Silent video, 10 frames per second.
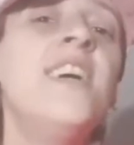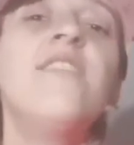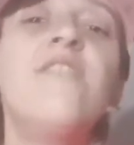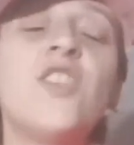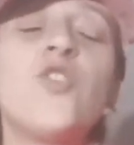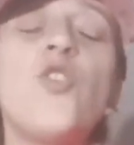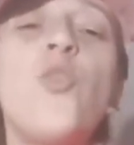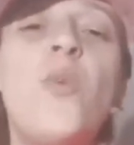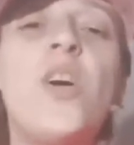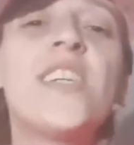If it's not
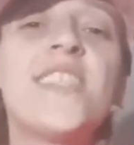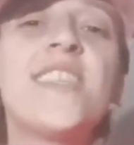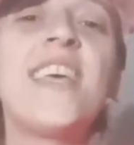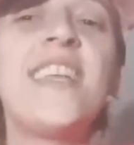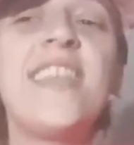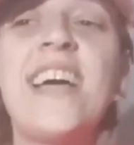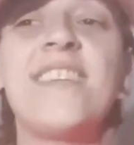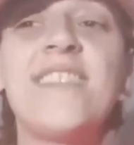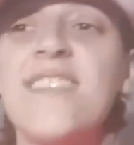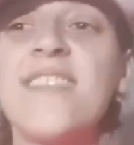worse, then
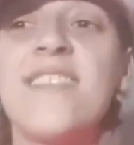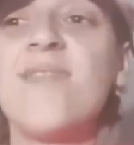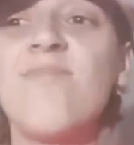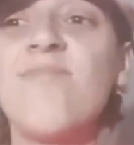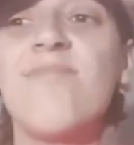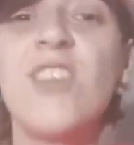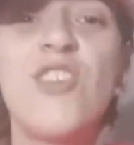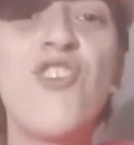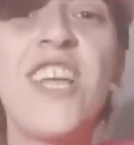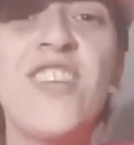that's
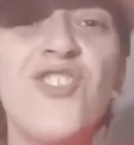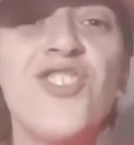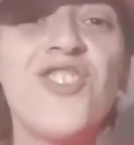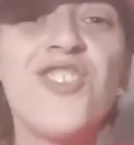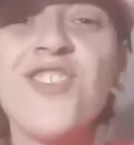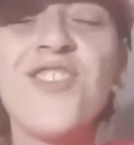great news.